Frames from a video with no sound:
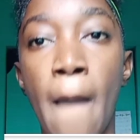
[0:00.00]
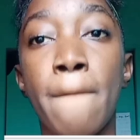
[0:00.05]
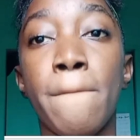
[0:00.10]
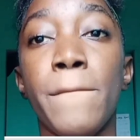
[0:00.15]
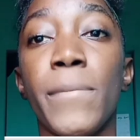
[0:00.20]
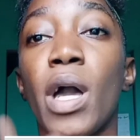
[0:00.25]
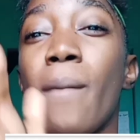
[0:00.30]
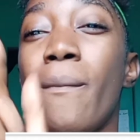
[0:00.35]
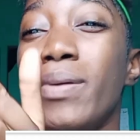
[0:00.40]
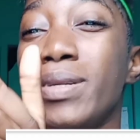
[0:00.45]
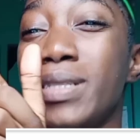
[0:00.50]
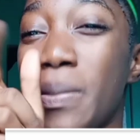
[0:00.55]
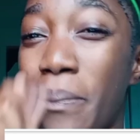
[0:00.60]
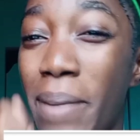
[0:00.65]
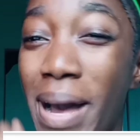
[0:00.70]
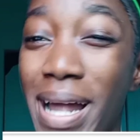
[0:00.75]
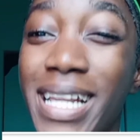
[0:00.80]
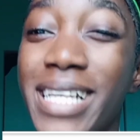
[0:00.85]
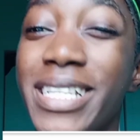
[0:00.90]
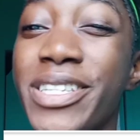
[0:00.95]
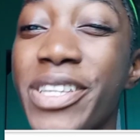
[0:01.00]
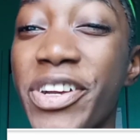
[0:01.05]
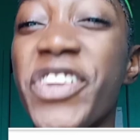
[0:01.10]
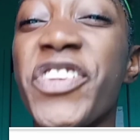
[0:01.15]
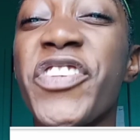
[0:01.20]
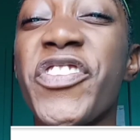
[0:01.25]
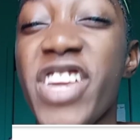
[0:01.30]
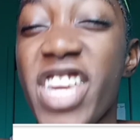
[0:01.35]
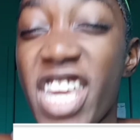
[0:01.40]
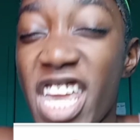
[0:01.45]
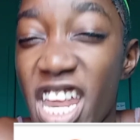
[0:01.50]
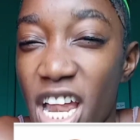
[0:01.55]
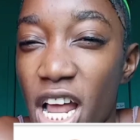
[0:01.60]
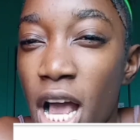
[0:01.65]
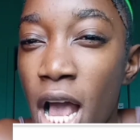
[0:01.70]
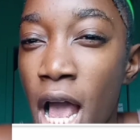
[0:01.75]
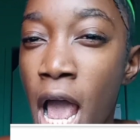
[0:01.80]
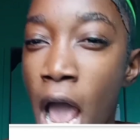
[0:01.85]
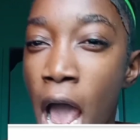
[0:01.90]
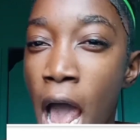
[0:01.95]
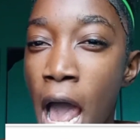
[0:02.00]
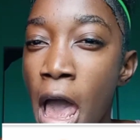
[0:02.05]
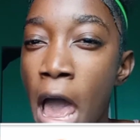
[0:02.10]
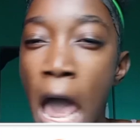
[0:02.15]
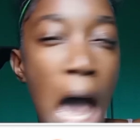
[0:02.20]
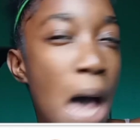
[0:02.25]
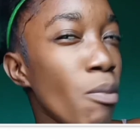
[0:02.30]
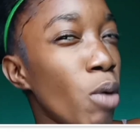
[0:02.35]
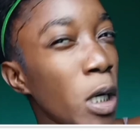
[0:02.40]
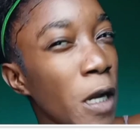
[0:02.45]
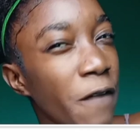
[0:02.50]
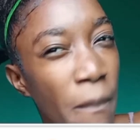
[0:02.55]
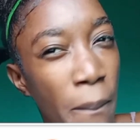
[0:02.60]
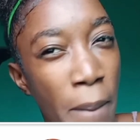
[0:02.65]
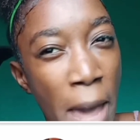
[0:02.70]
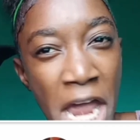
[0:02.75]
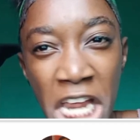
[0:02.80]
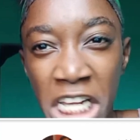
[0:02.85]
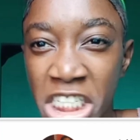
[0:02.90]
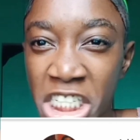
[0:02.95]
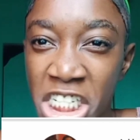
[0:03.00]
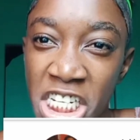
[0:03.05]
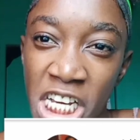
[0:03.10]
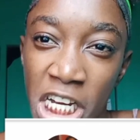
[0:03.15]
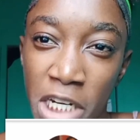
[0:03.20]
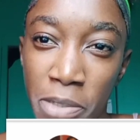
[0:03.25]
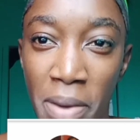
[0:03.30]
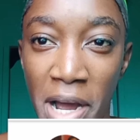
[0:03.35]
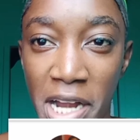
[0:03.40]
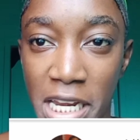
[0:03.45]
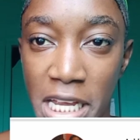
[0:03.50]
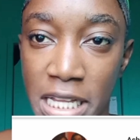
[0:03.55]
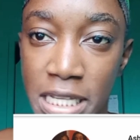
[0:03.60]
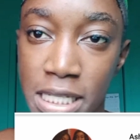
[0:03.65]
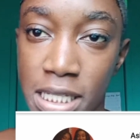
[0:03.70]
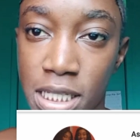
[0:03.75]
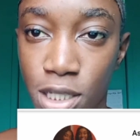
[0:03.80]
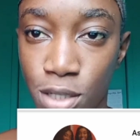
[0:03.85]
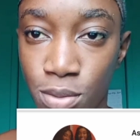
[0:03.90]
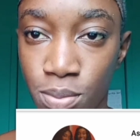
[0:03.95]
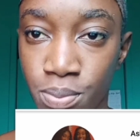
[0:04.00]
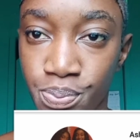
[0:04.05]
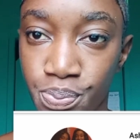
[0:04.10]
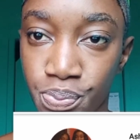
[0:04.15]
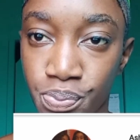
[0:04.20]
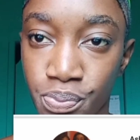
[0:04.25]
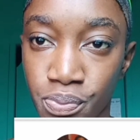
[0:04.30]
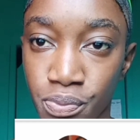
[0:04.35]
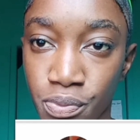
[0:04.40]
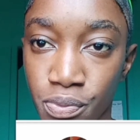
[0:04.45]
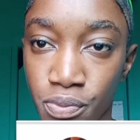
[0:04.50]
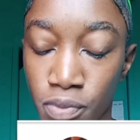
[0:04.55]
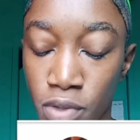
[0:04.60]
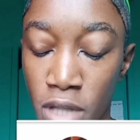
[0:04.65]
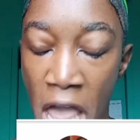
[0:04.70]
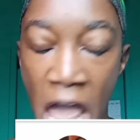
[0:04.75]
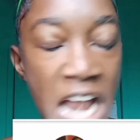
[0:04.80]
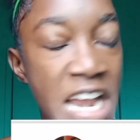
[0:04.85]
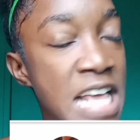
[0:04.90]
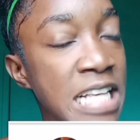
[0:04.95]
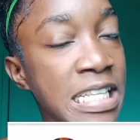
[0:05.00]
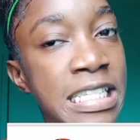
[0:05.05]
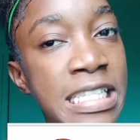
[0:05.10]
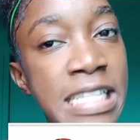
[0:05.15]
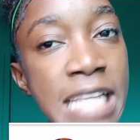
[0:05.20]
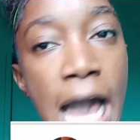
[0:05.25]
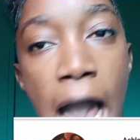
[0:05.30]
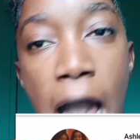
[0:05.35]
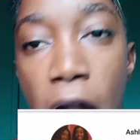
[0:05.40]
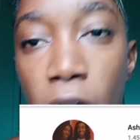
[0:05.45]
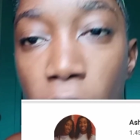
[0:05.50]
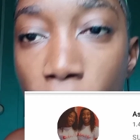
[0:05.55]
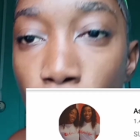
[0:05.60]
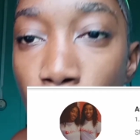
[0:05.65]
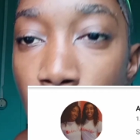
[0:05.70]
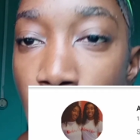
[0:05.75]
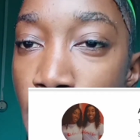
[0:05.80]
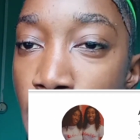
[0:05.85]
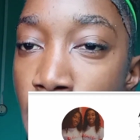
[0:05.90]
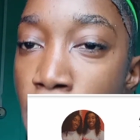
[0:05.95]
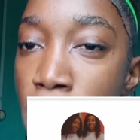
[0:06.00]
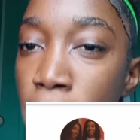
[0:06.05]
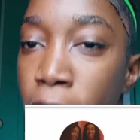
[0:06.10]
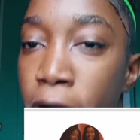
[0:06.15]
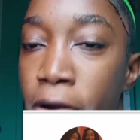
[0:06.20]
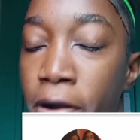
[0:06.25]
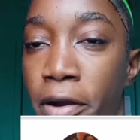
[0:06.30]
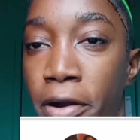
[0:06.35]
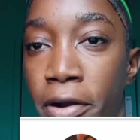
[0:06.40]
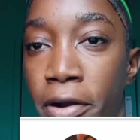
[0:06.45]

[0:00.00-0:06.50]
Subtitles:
Let me put it on the screen. I'm going to pay the shit on it. This not gonna work.